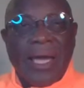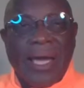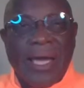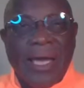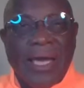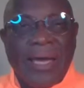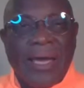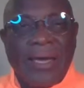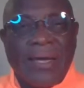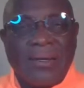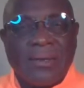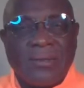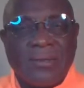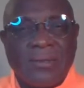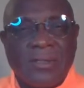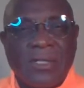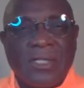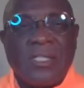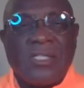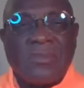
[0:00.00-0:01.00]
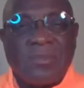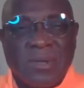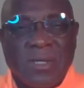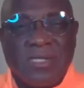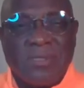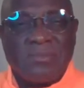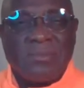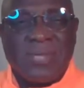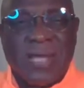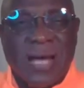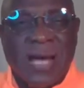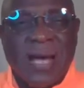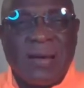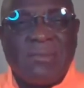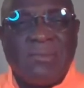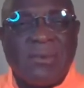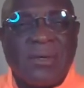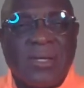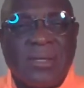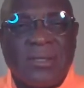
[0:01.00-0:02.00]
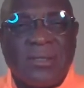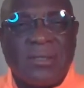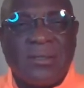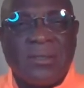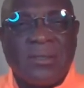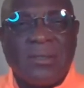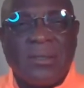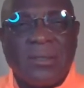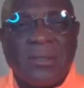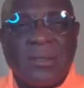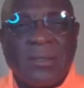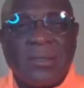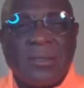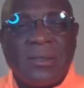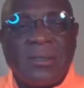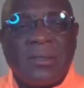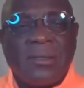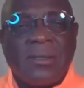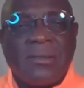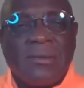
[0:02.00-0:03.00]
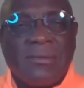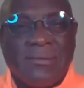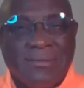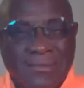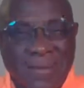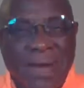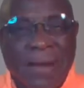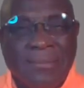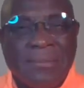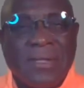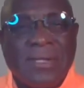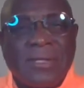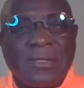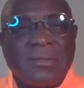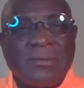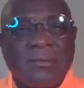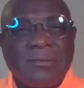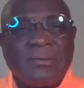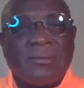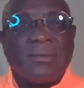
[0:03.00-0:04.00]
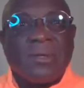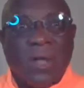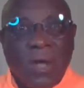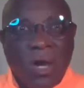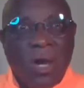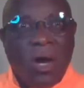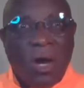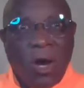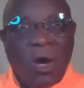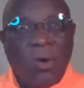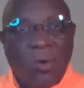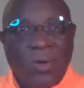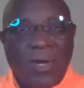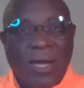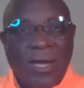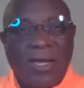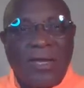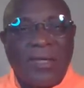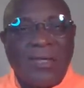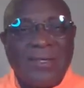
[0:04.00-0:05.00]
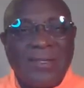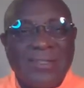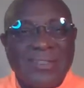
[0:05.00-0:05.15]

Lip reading: and spend some time with family, okay?